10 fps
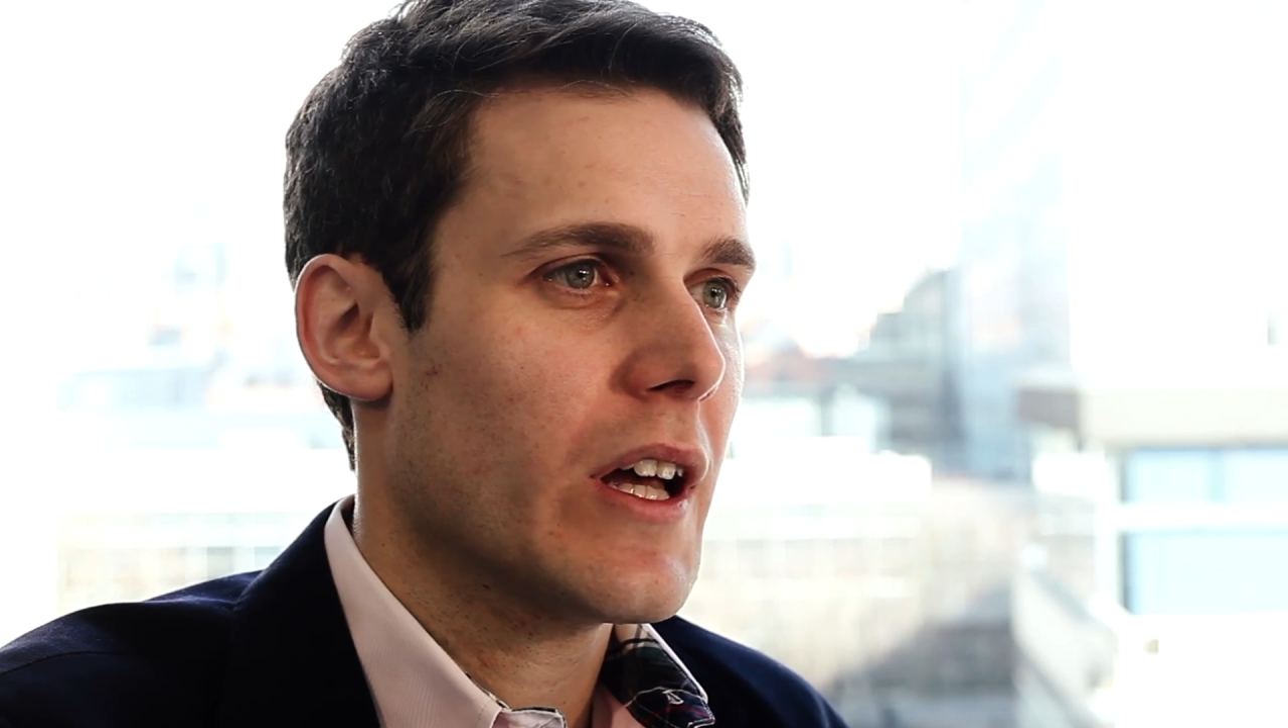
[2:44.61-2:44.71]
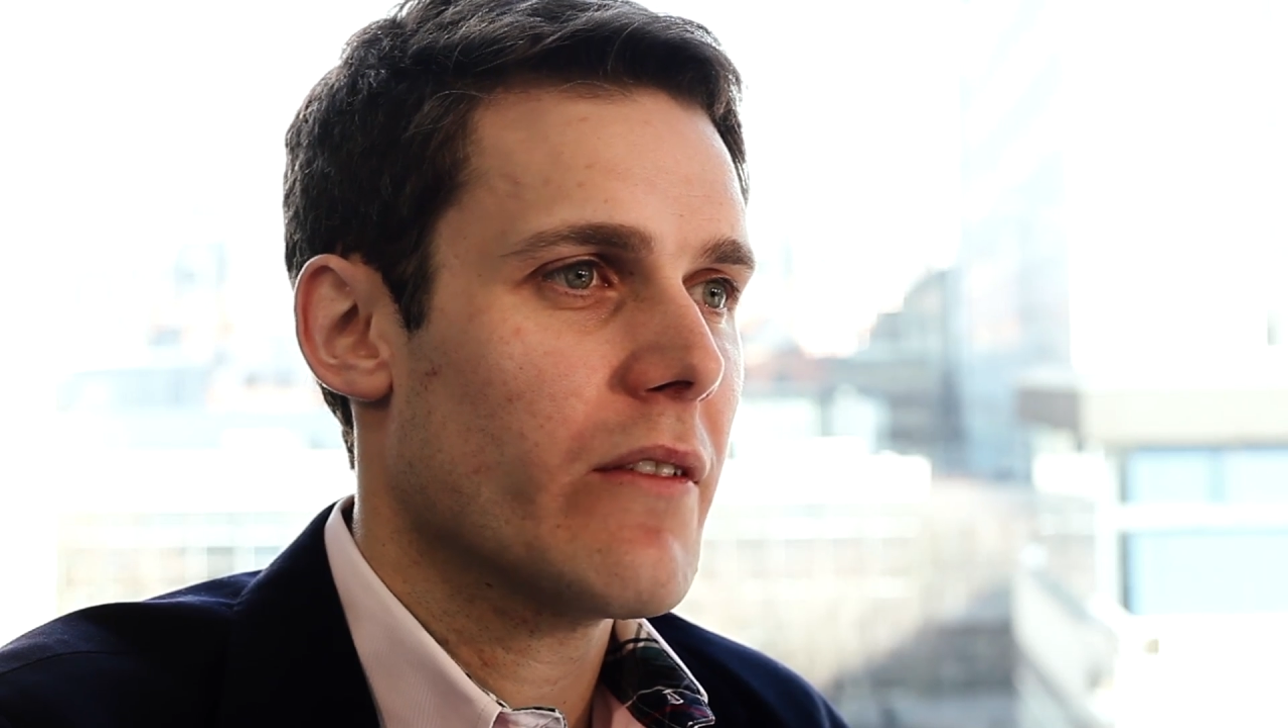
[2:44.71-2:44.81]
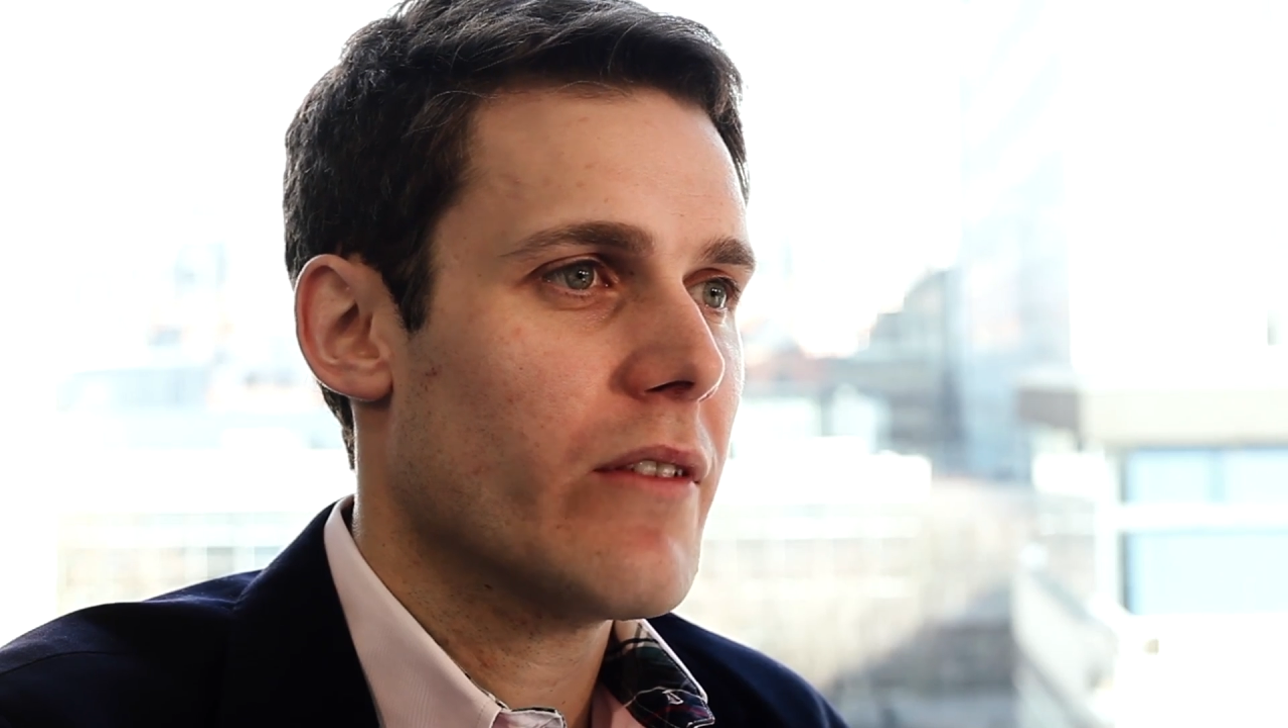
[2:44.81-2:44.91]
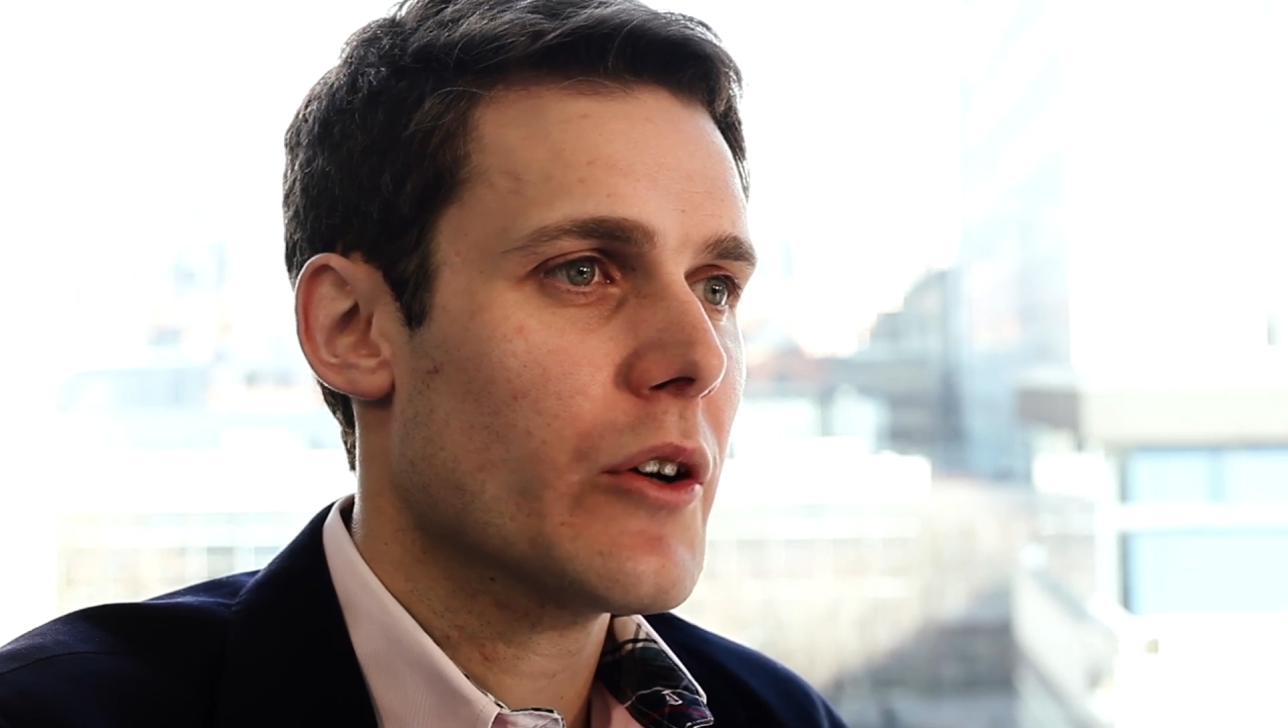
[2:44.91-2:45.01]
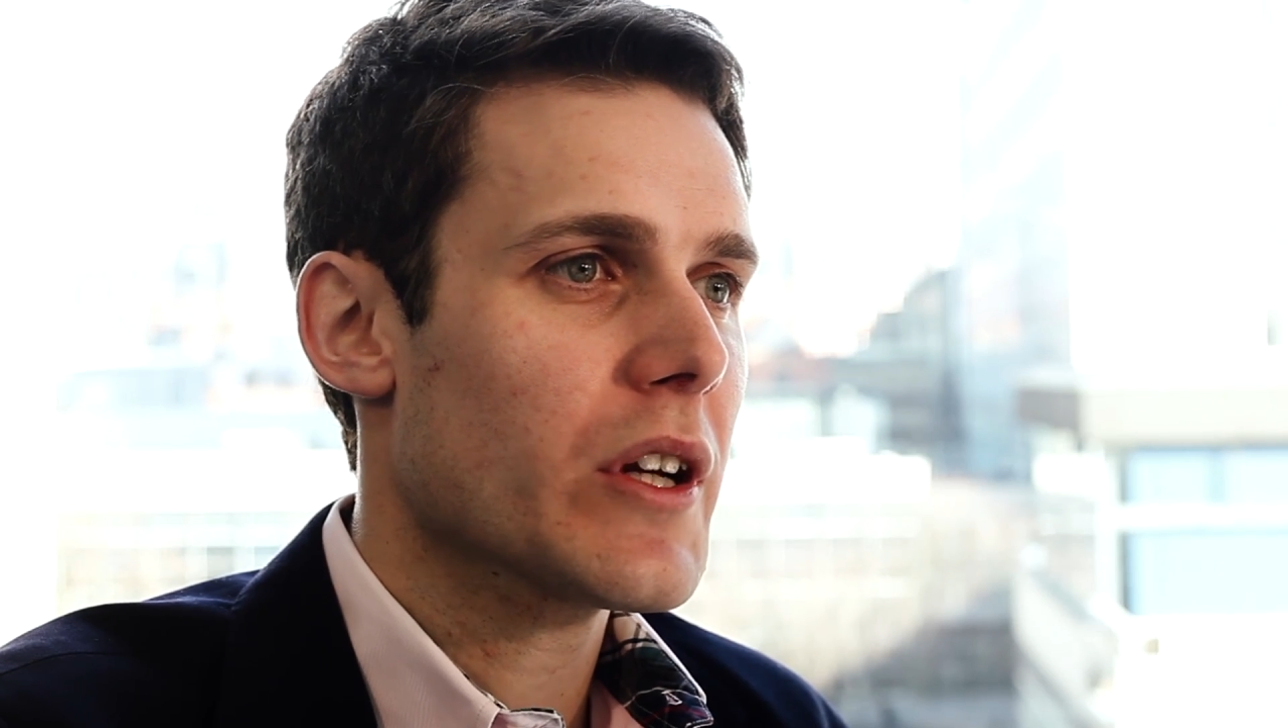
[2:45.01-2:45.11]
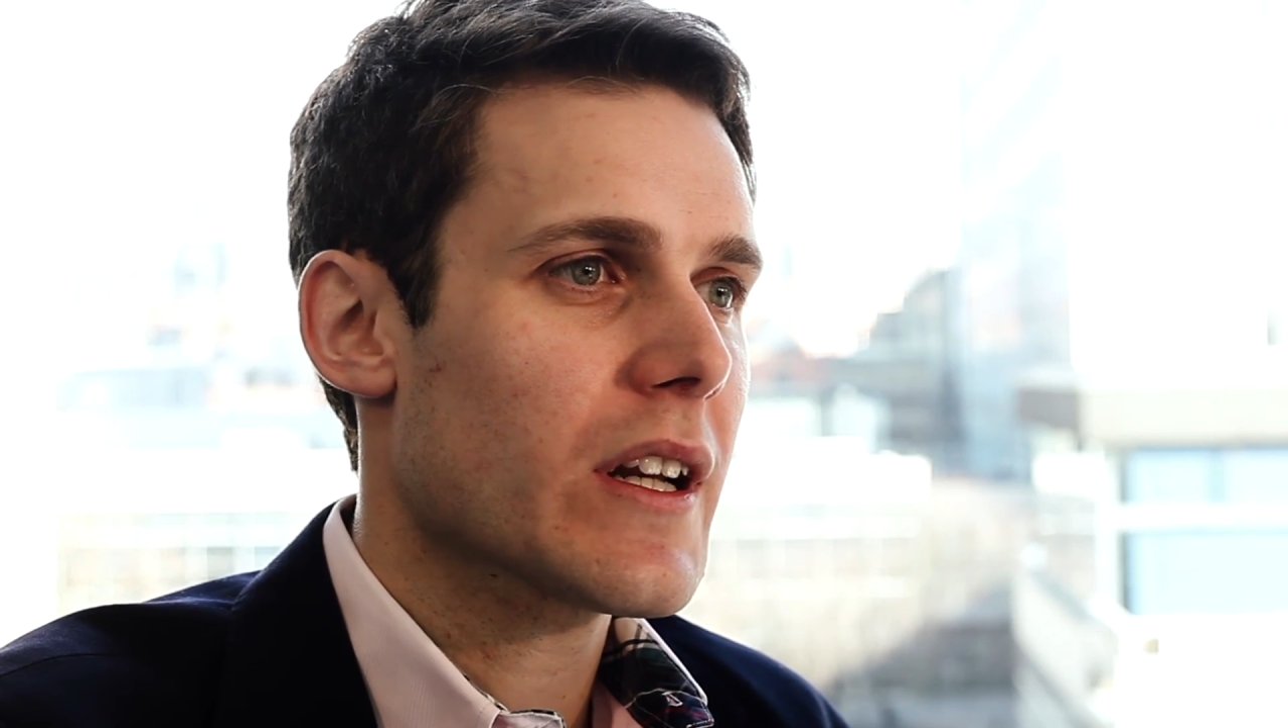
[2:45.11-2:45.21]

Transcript: a very